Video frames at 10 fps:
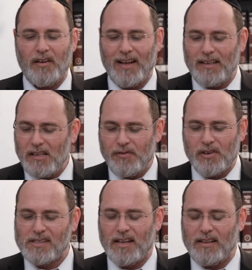
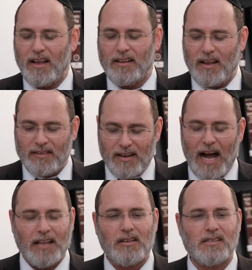anivus and
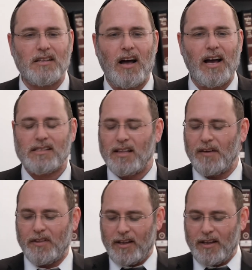godless in the highest level.